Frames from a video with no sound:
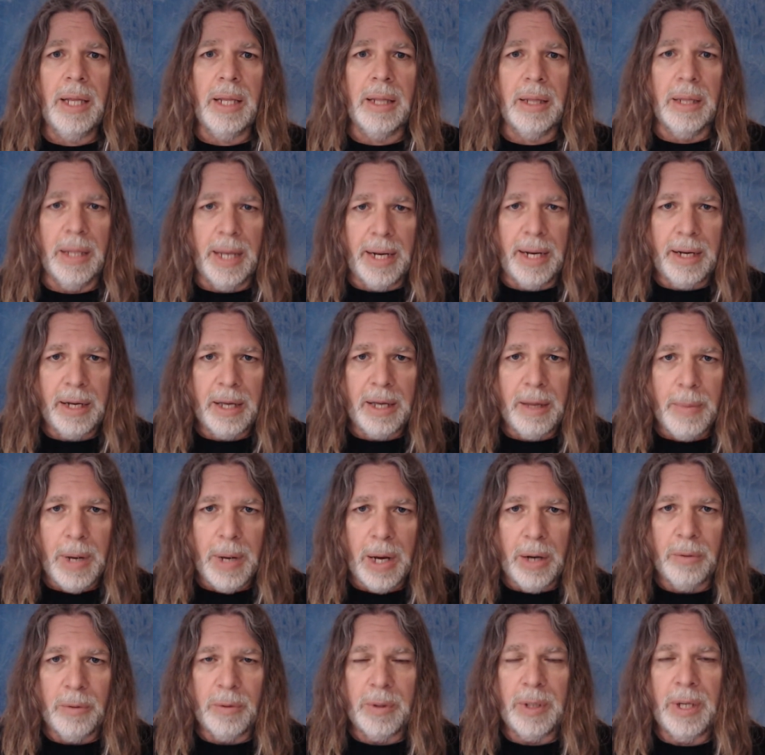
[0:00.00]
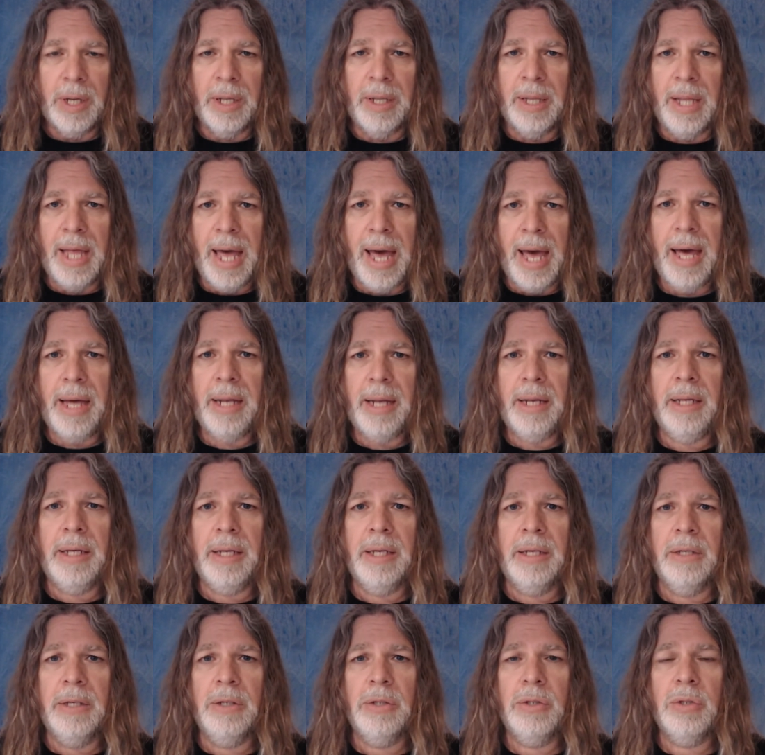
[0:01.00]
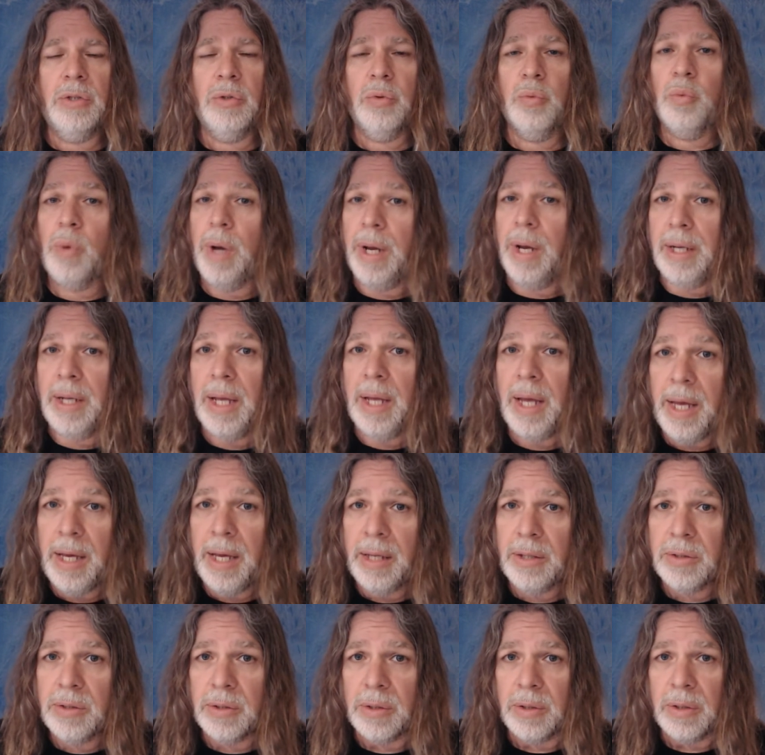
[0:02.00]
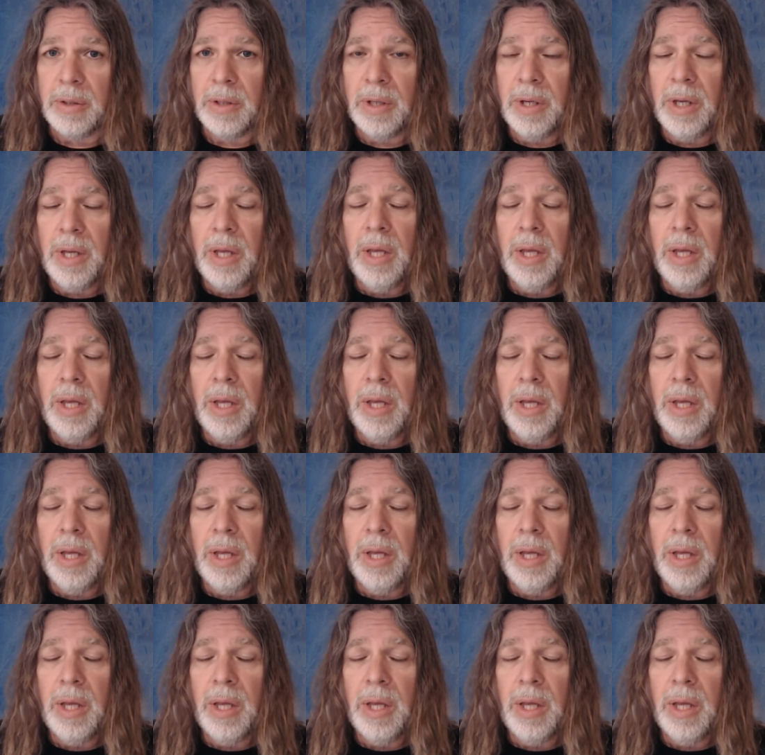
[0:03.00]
let it come out, and that is the right answer.